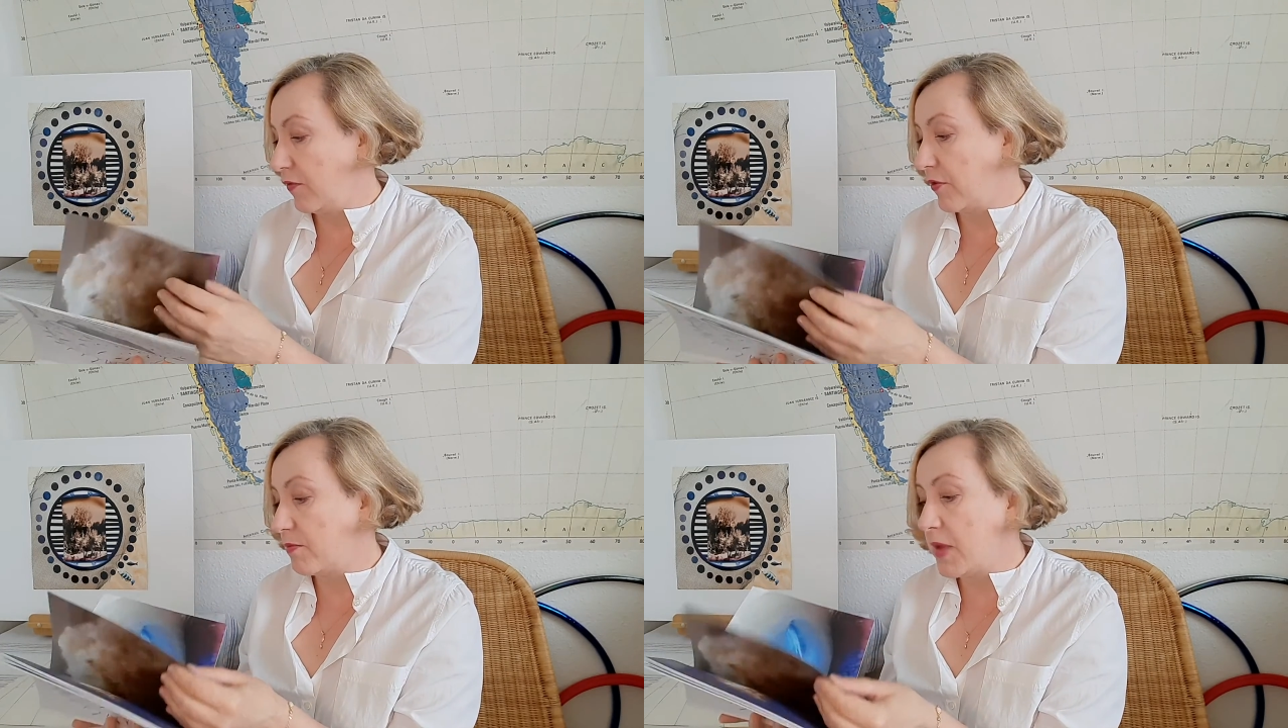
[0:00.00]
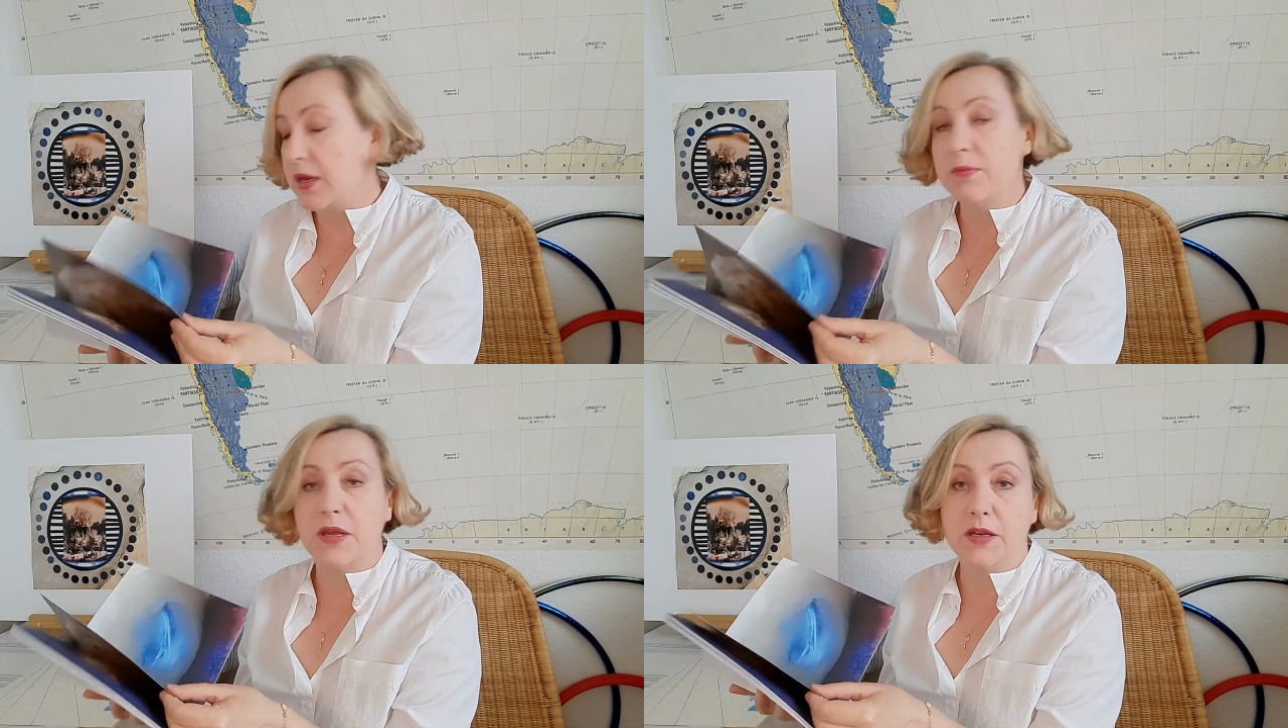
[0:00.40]
for
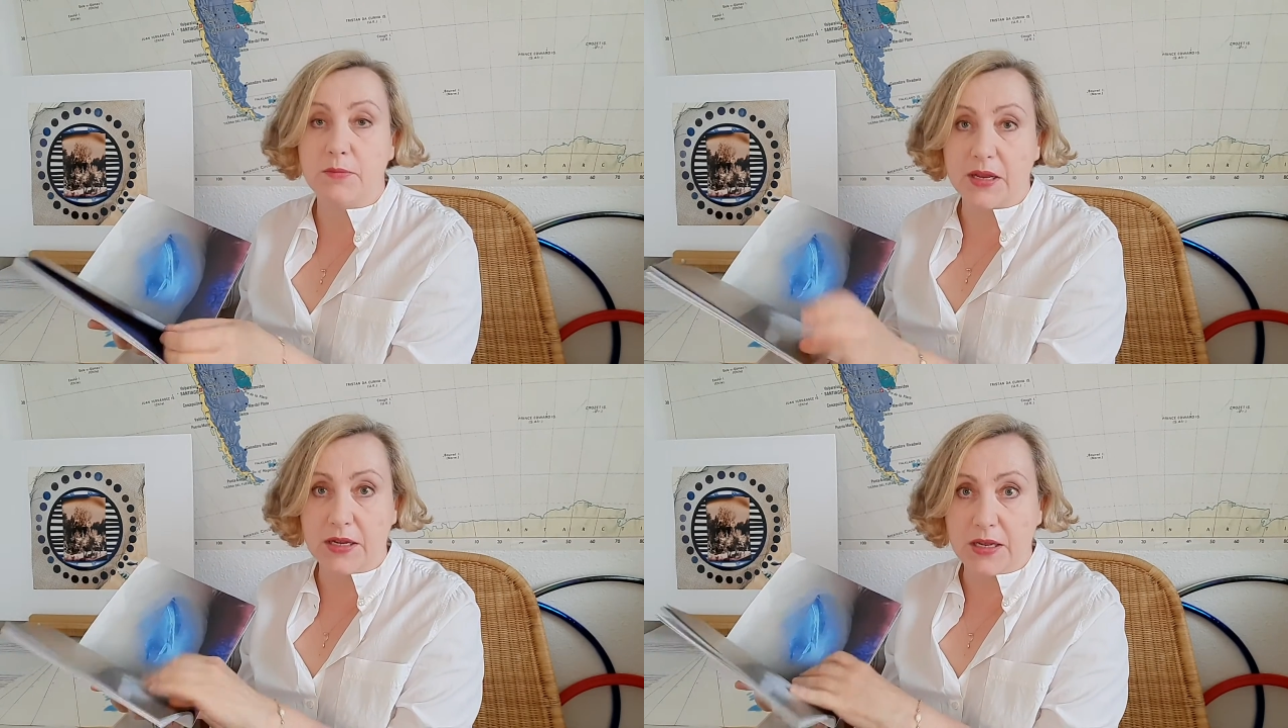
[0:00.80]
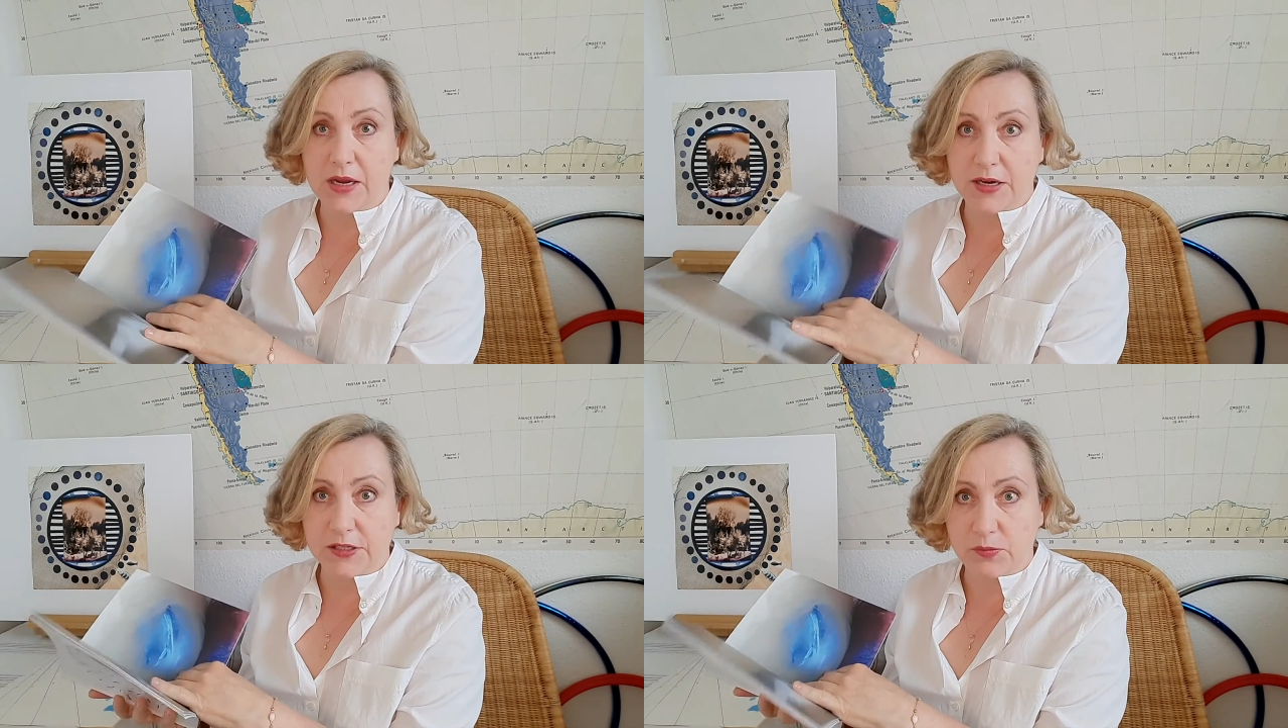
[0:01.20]
many
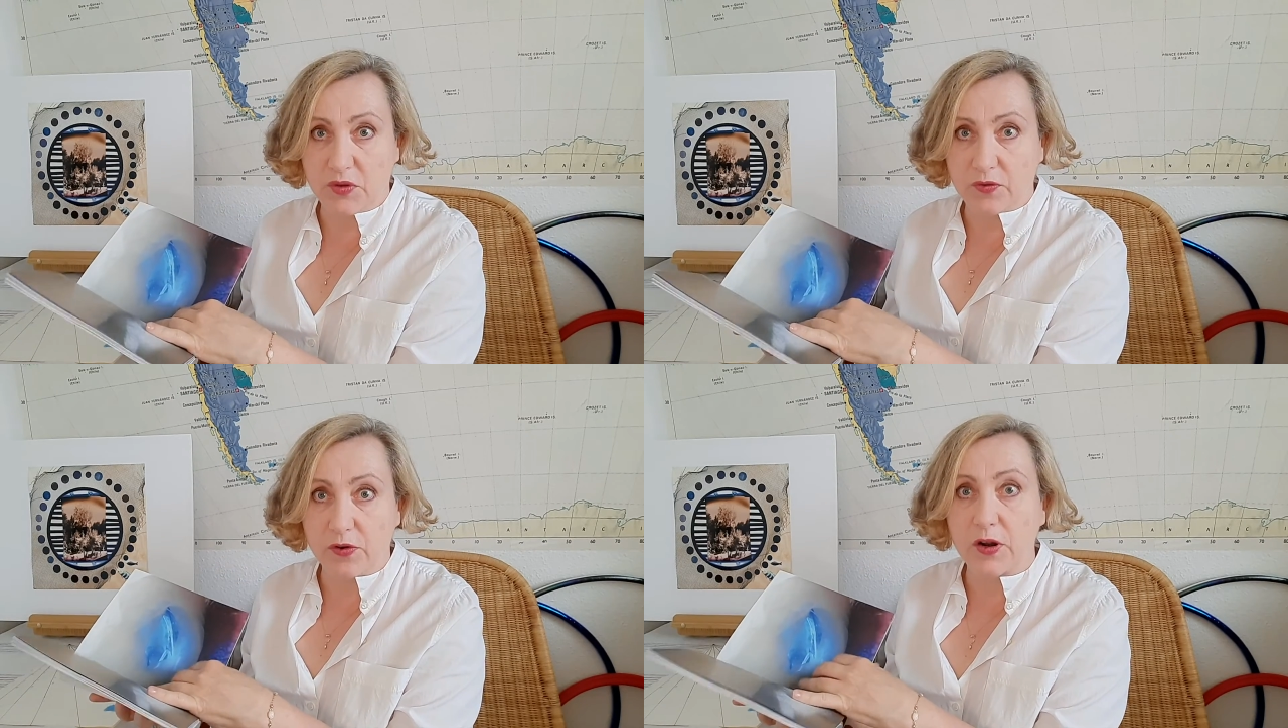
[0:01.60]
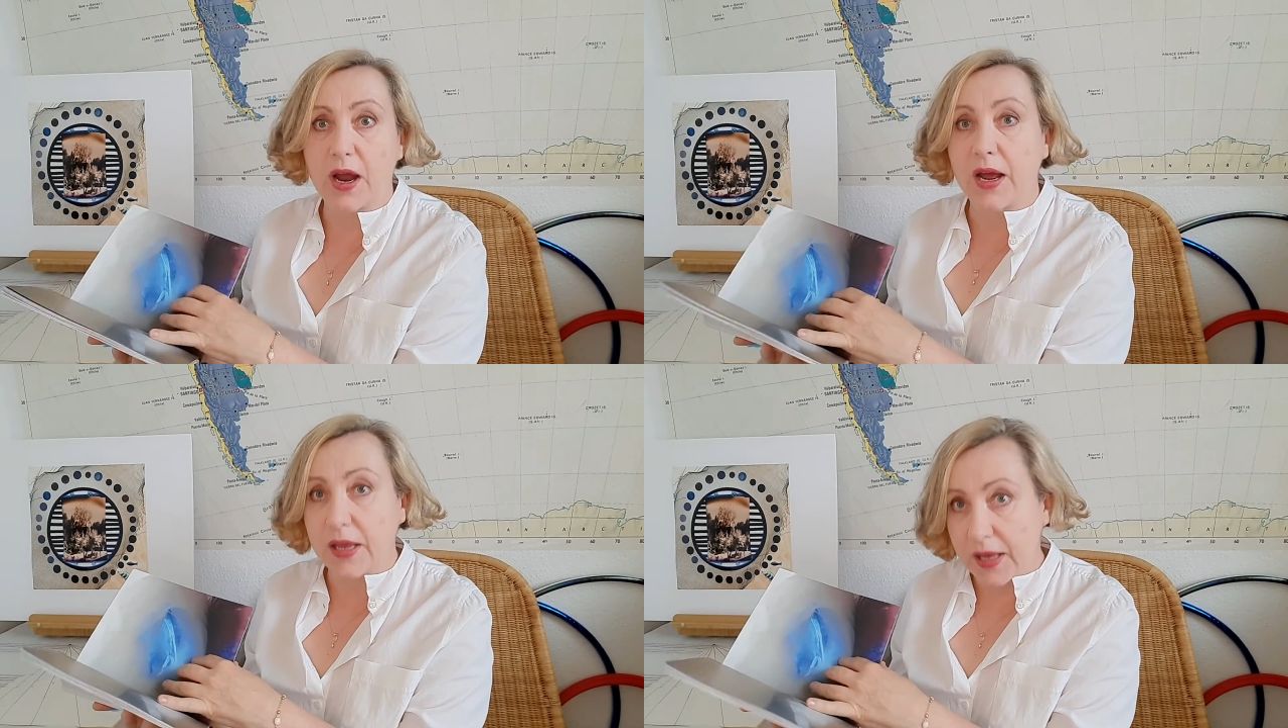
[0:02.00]
years before I